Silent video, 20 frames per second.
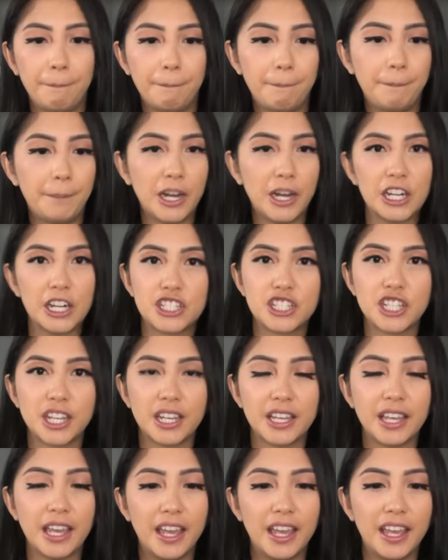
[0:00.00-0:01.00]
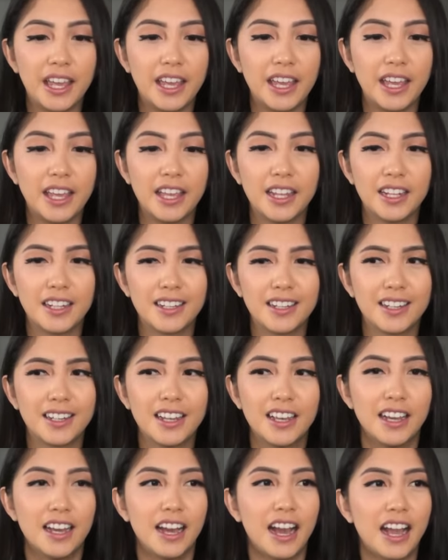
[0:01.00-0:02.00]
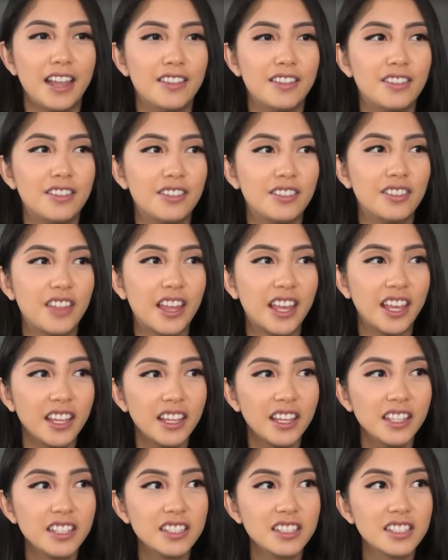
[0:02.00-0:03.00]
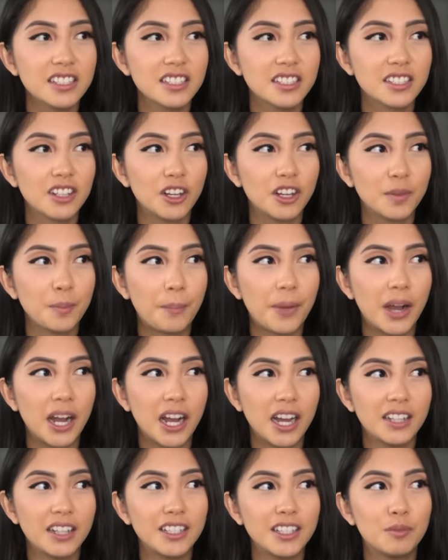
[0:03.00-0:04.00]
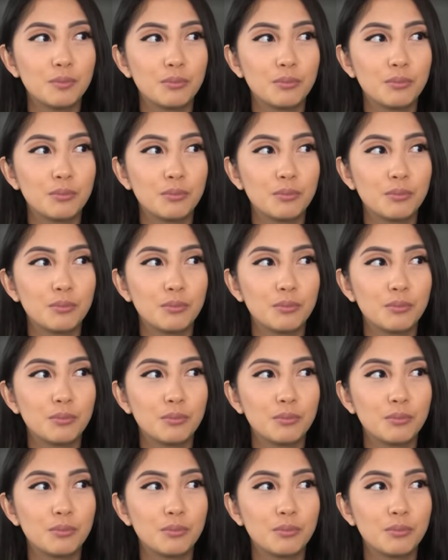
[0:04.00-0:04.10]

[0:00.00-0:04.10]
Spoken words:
butter chicken. I think it's called pani